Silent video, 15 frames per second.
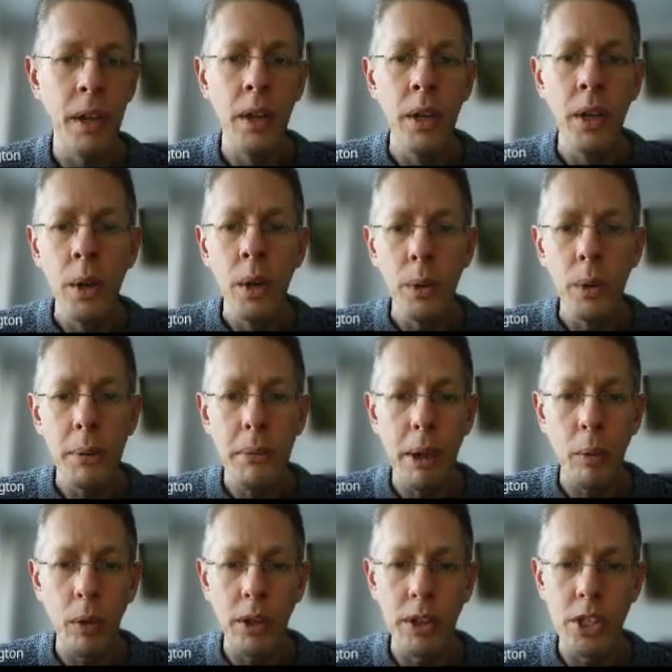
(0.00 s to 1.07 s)
We can make one of
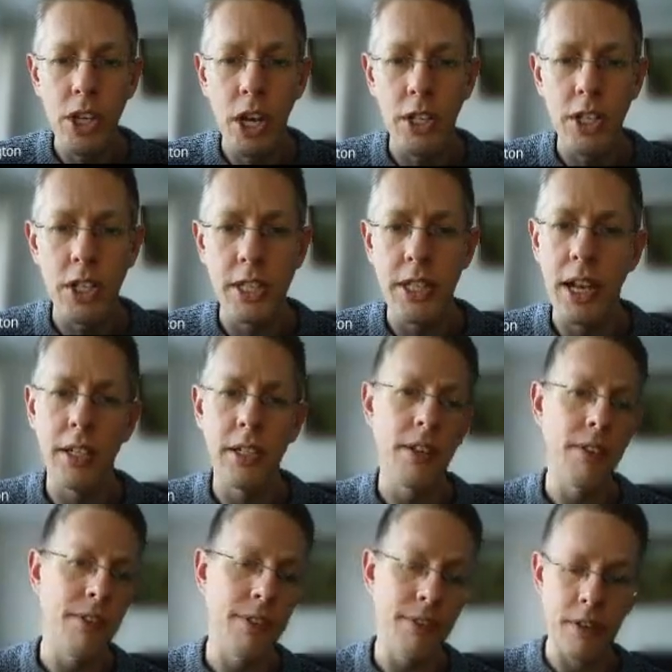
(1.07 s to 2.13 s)
the charges
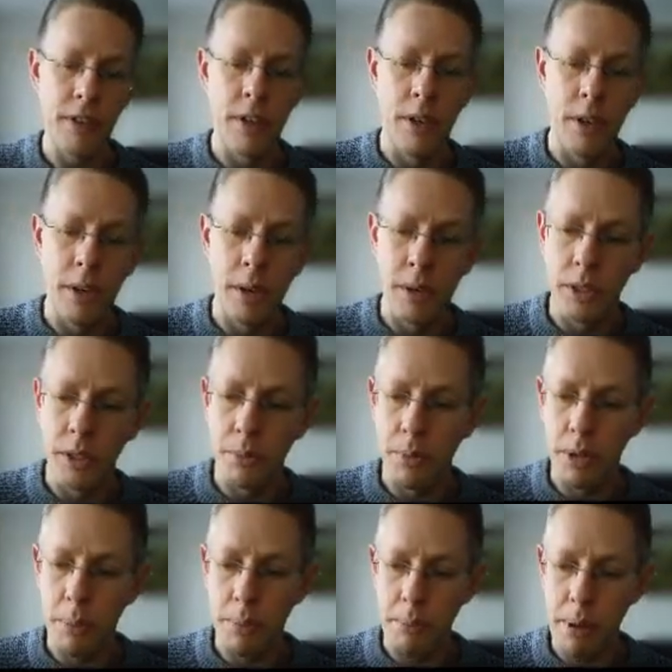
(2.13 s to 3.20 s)
negative. Just put a
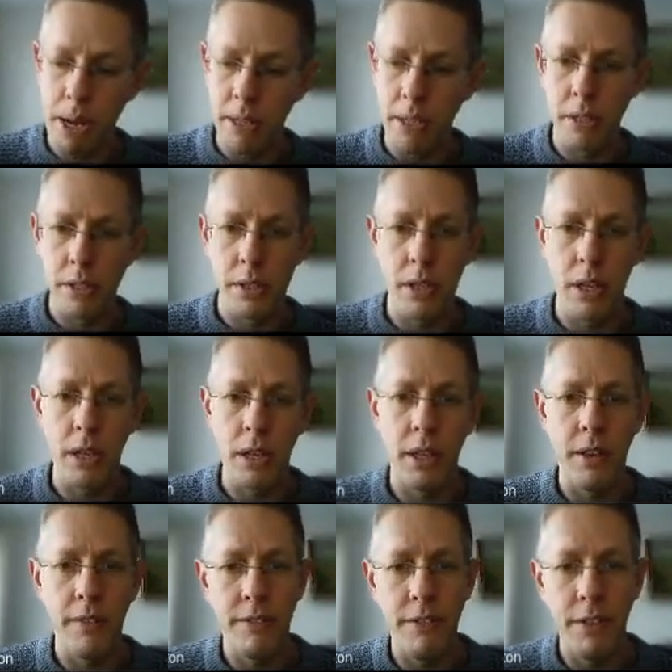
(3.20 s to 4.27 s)
minus sign in
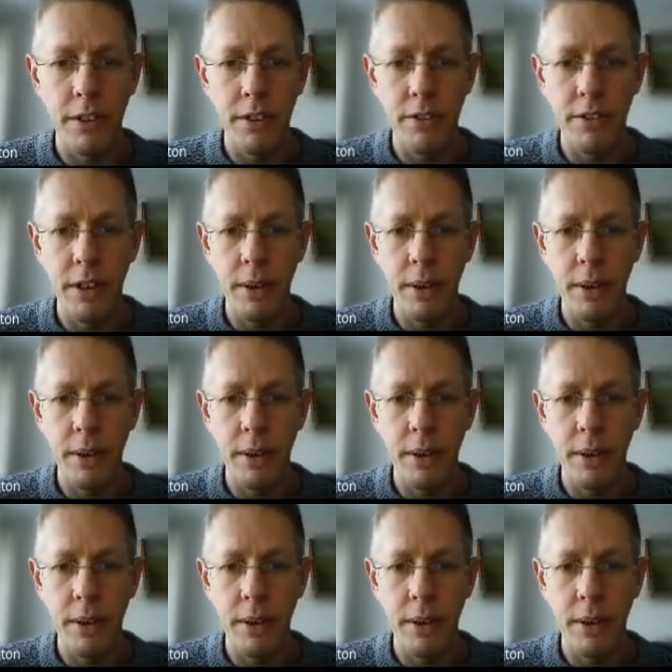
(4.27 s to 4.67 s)
front of it.